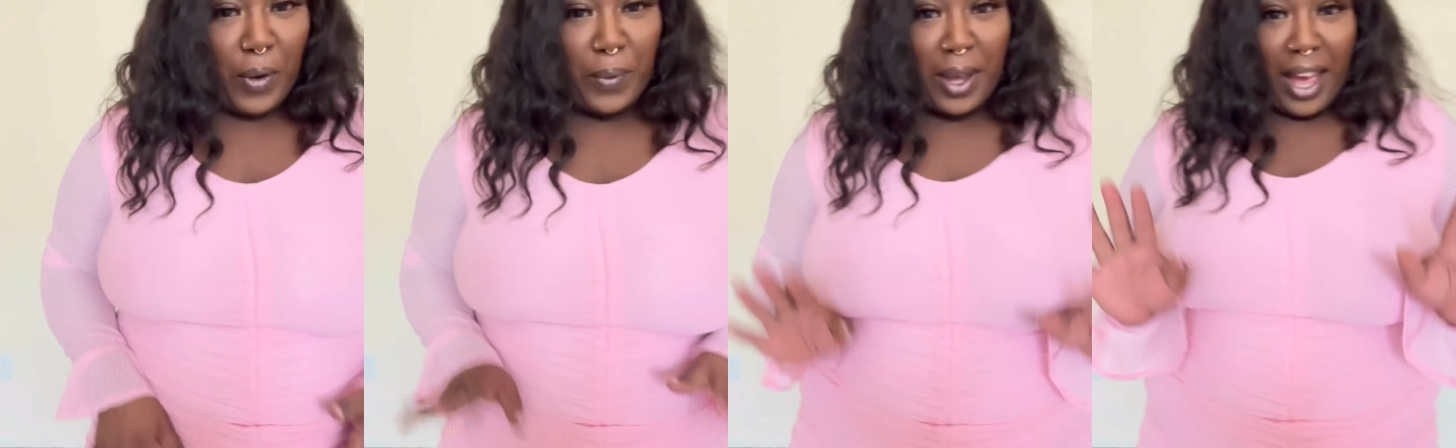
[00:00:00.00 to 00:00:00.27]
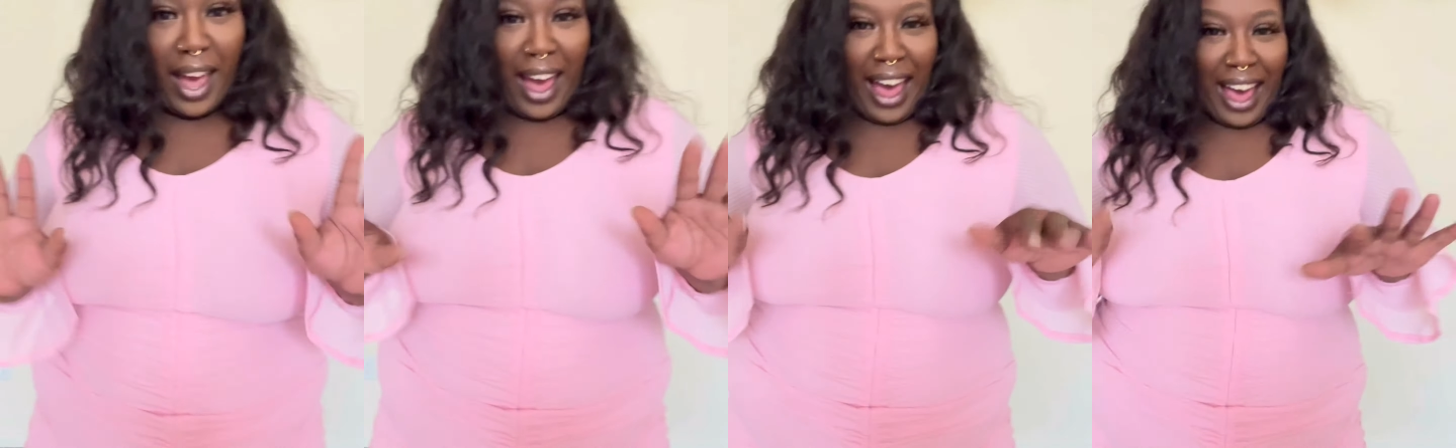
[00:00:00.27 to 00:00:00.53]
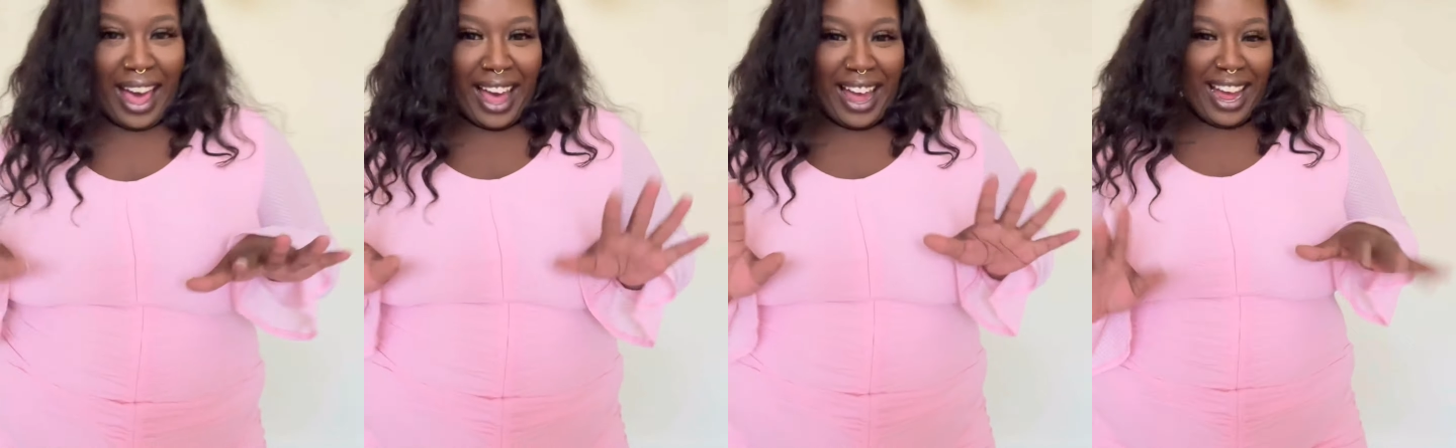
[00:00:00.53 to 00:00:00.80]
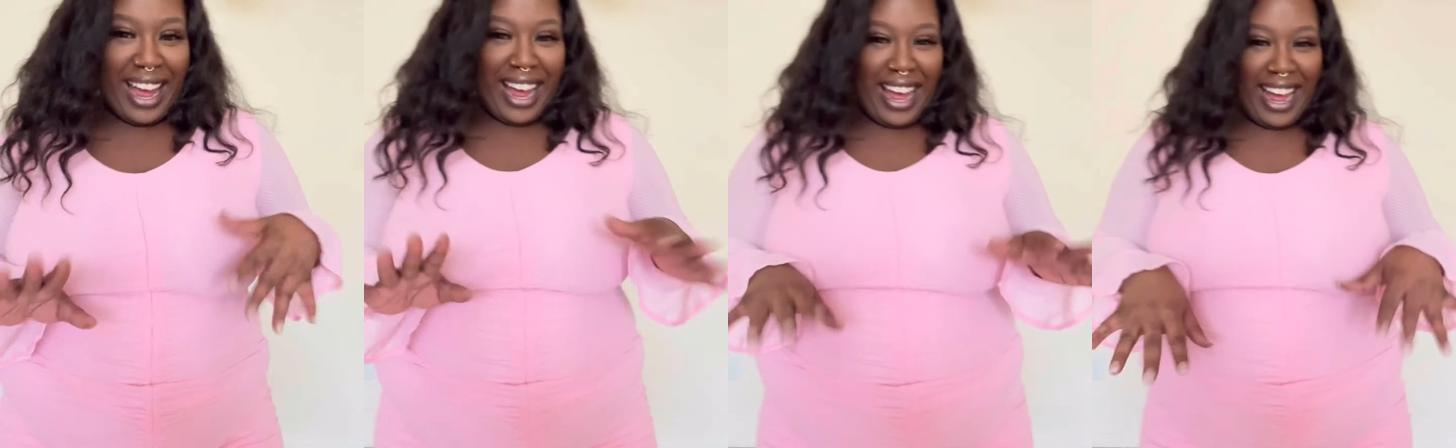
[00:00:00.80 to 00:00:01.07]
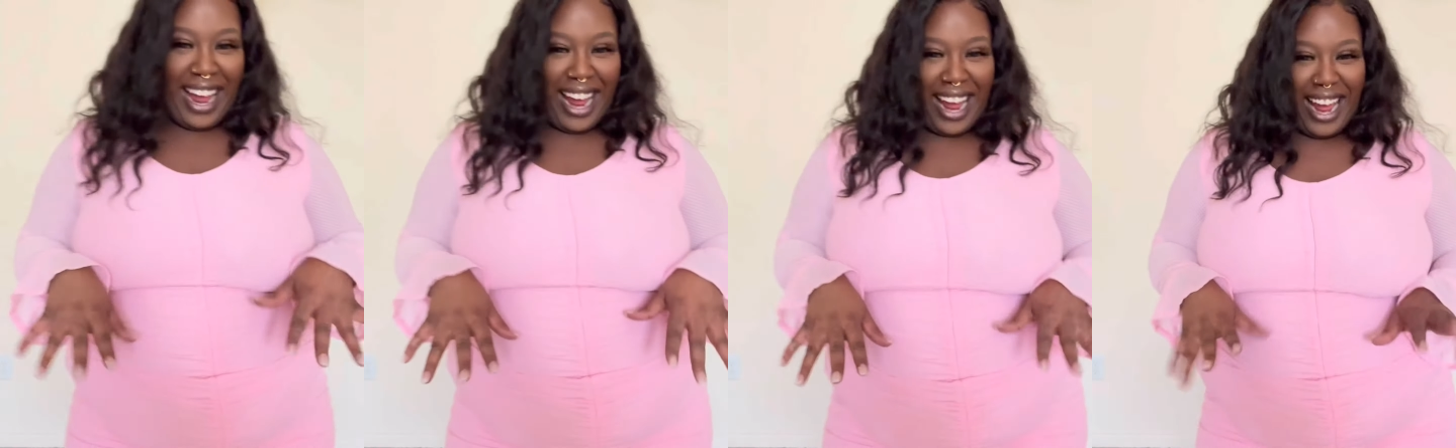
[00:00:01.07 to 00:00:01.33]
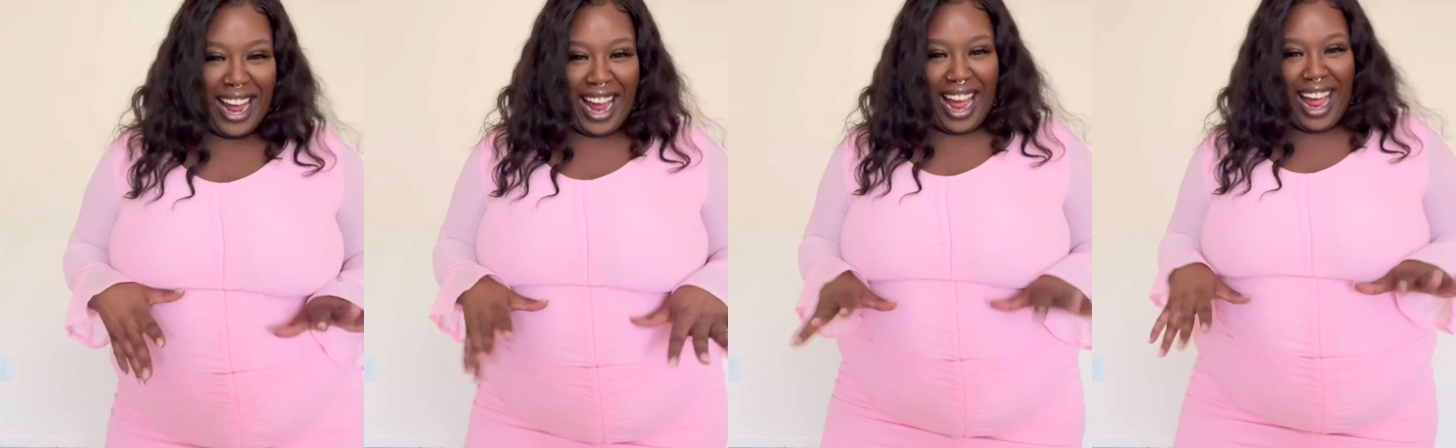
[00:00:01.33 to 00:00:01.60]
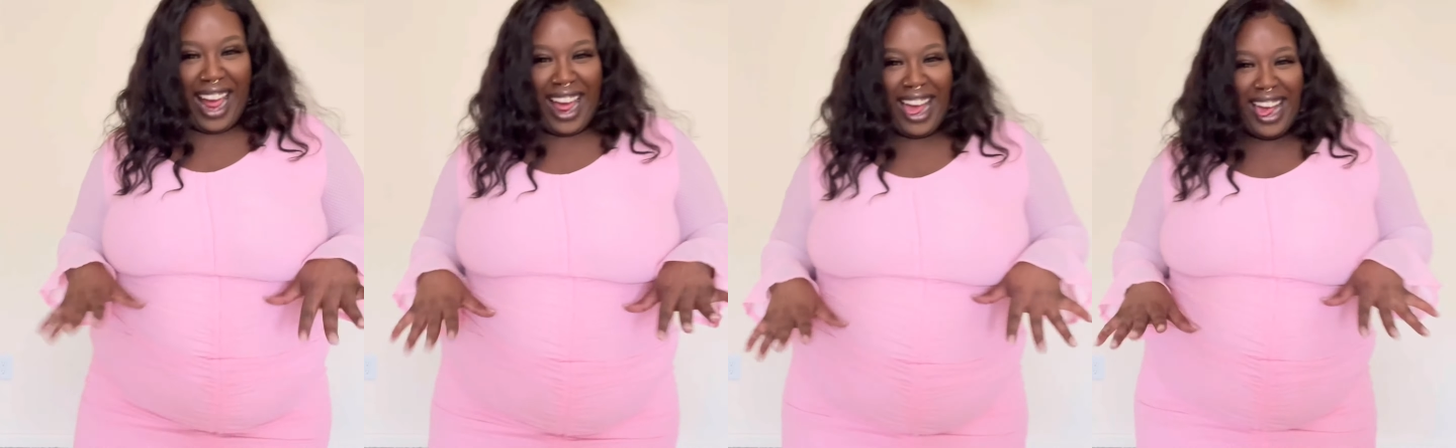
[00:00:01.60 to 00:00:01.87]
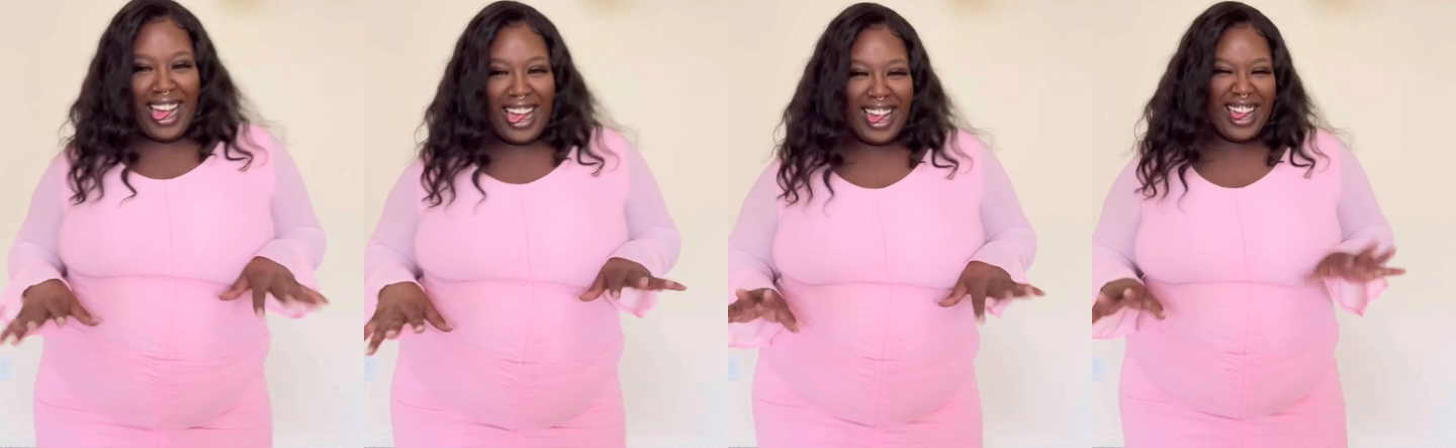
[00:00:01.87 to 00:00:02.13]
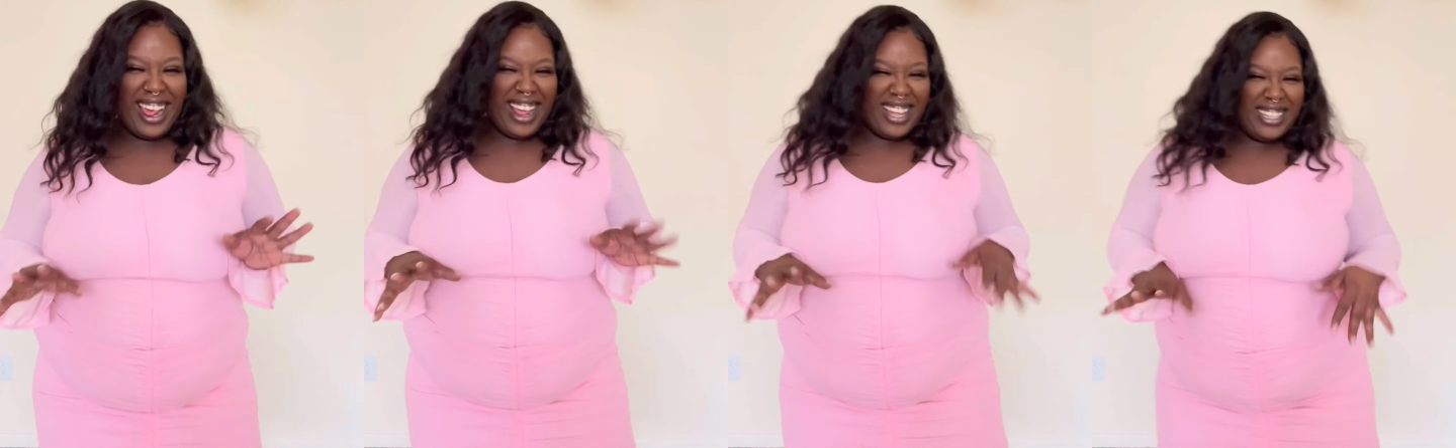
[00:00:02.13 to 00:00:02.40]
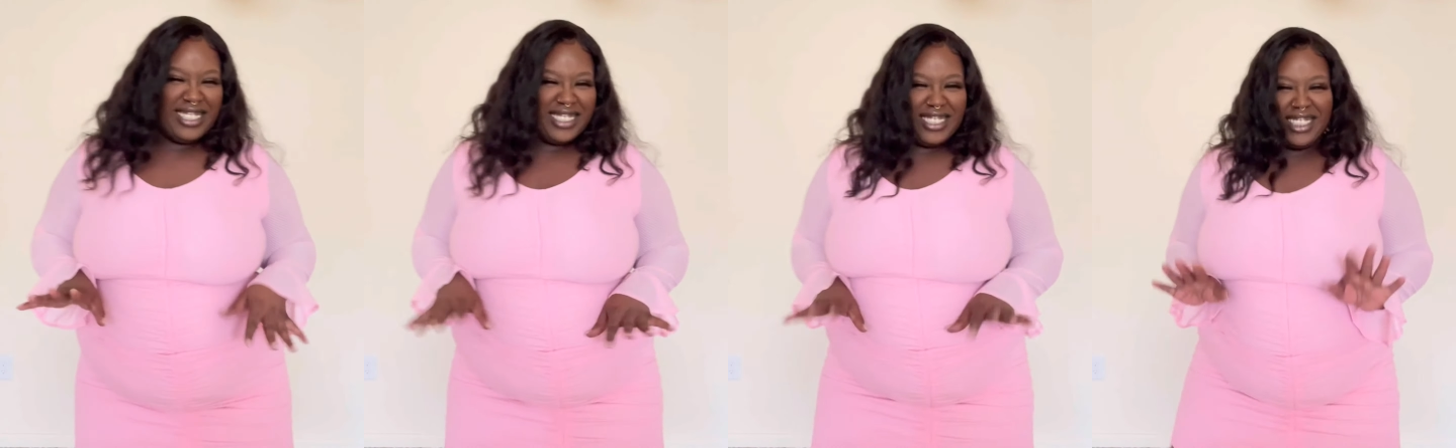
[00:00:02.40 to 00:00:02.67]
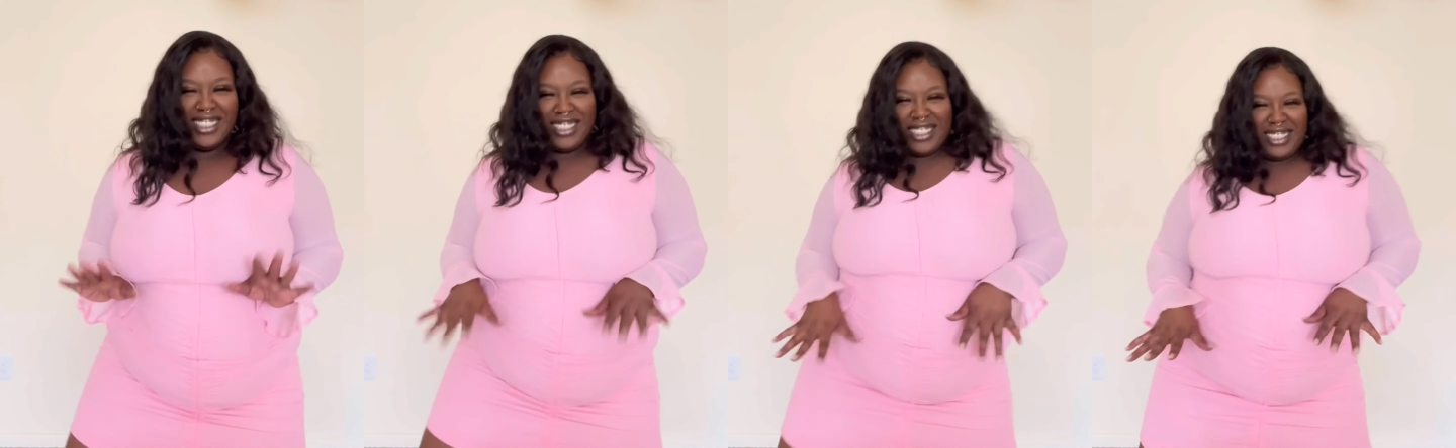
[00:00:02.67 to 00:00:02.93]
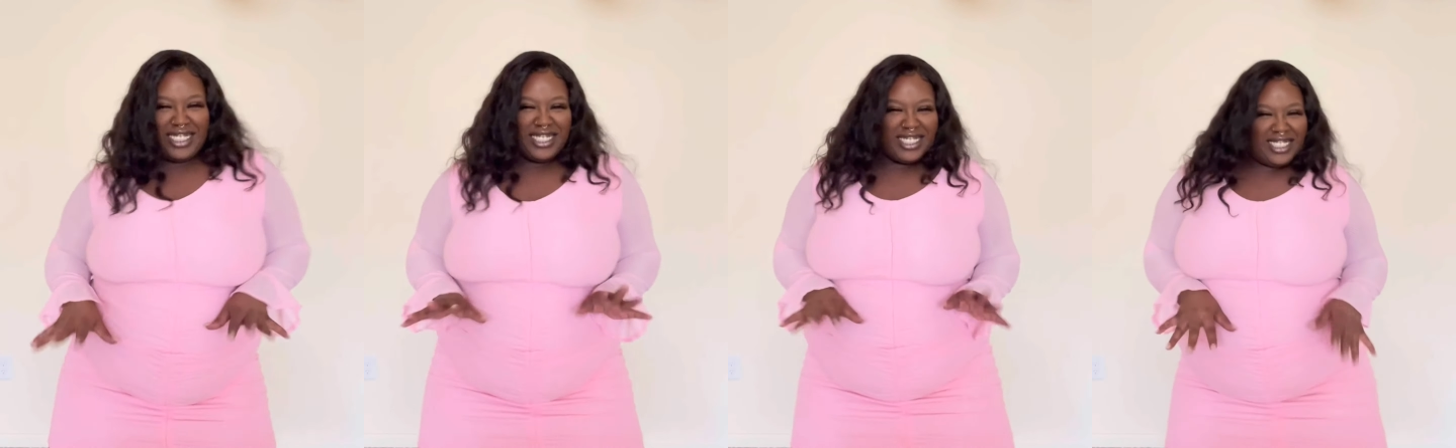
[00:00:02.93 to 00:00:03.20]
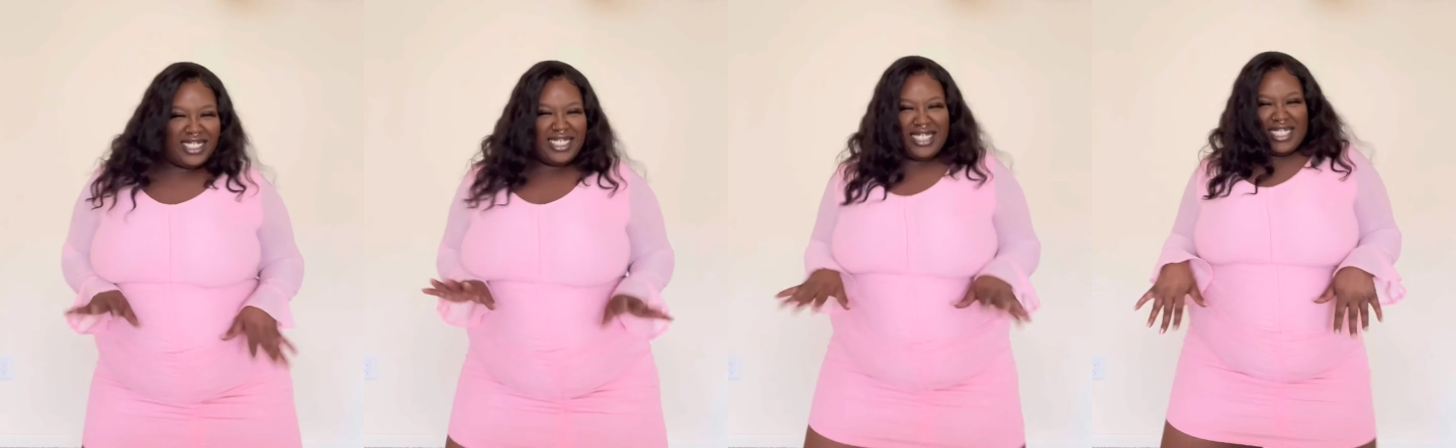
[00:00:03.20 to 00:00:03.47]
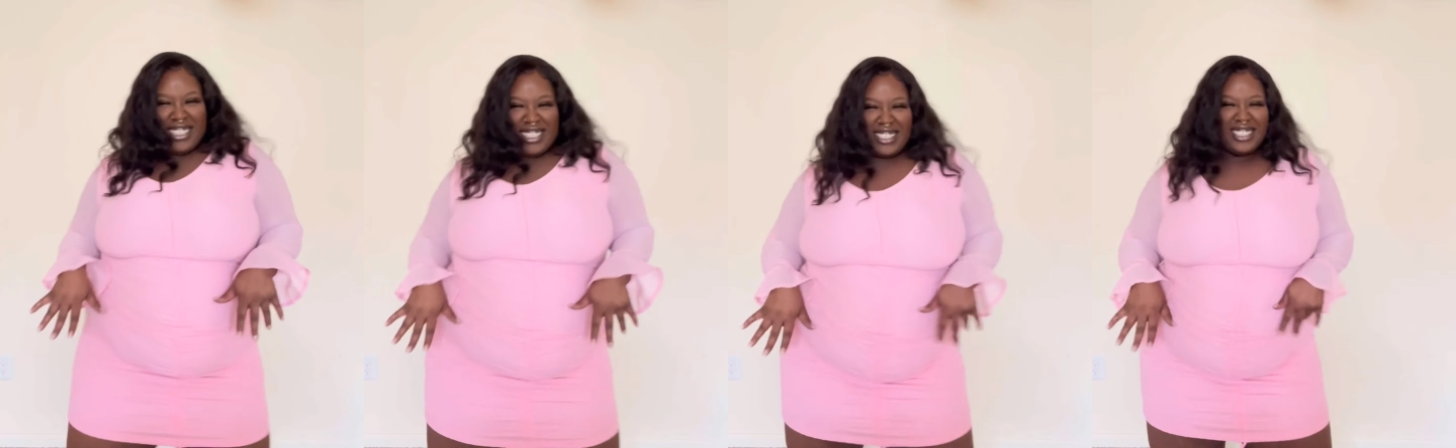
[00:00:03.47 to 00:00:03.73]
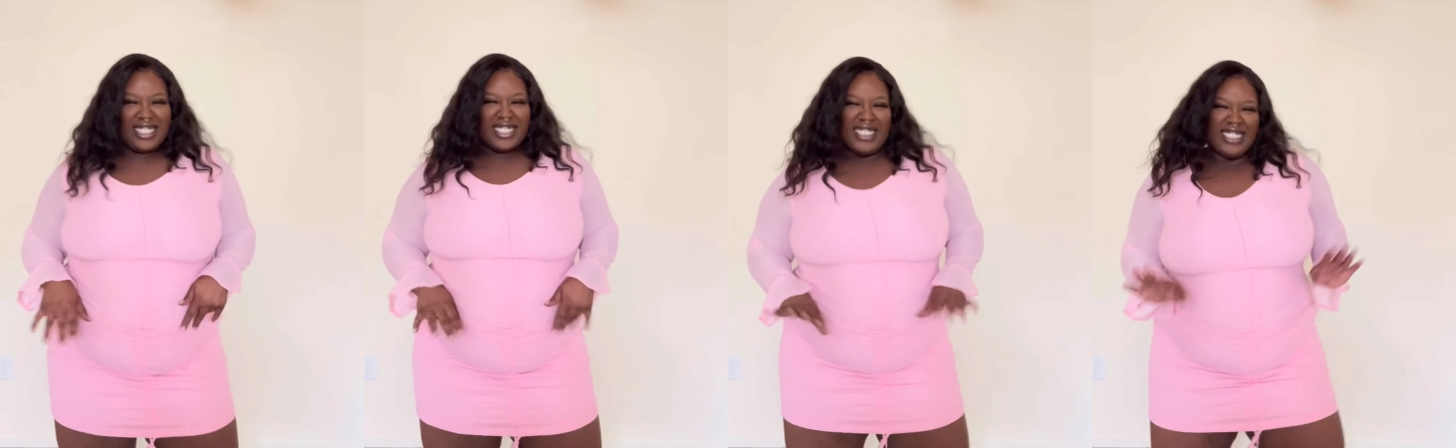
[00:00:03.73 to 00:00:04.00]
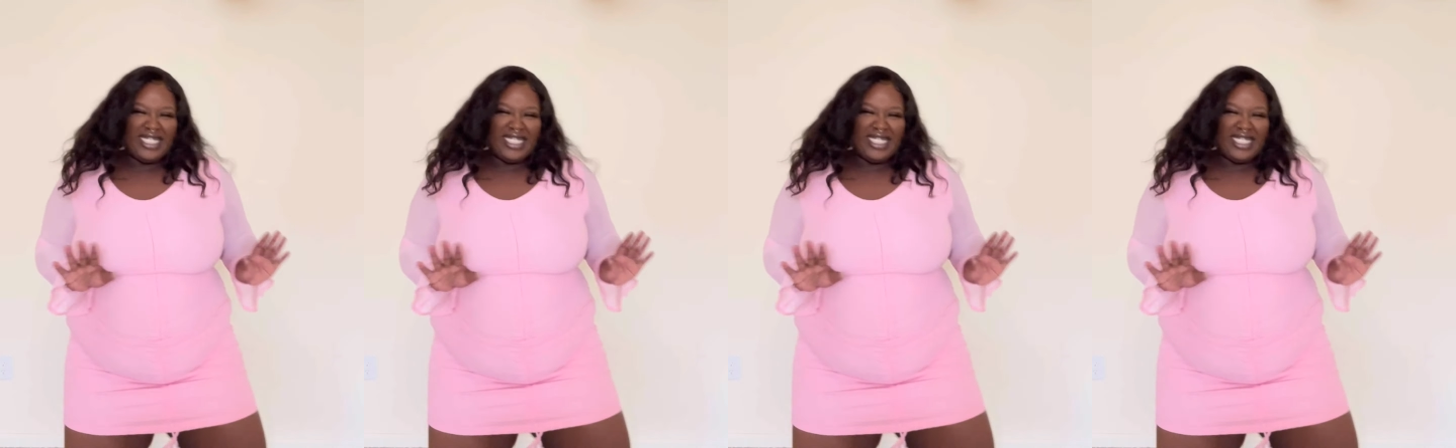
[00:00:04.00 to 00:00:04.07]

Now this right here, I don't really know, because